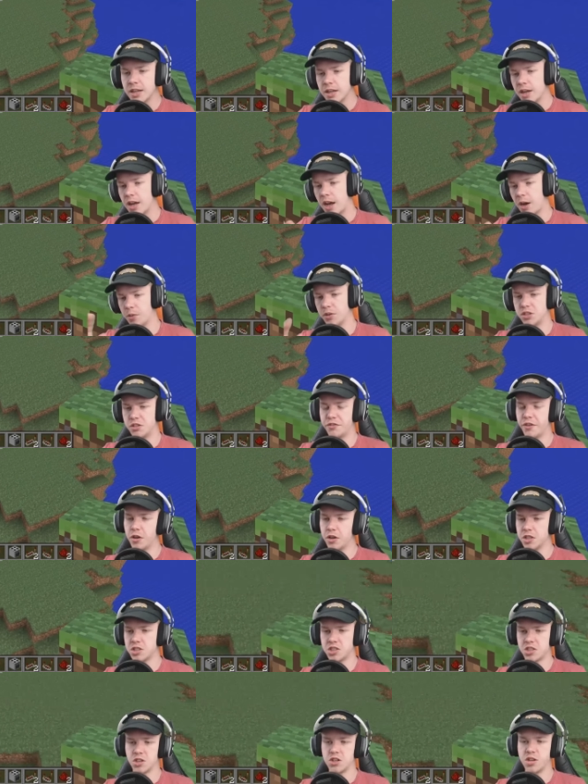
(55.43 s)
I want to
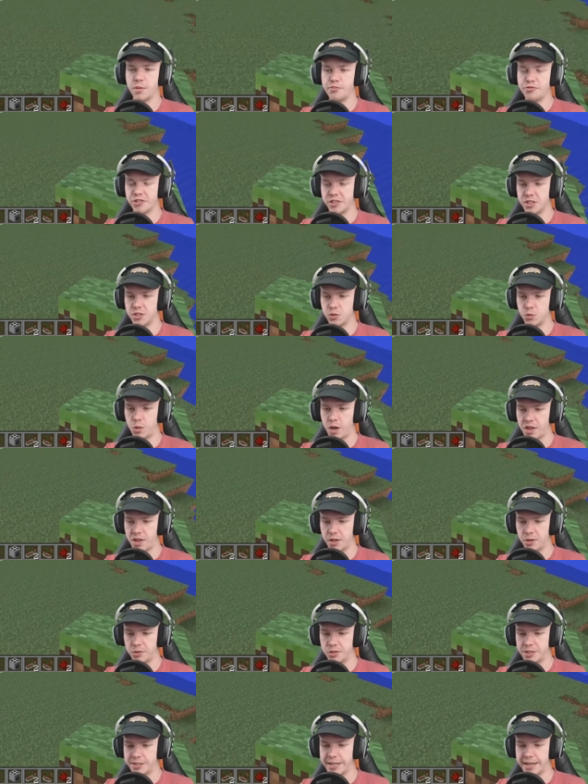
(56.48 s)
focus on the prison one,
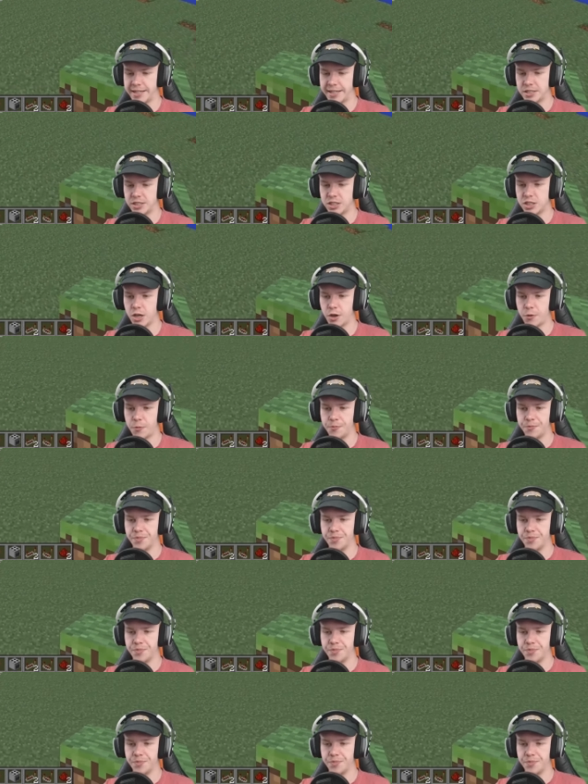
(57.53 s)
though, today. So,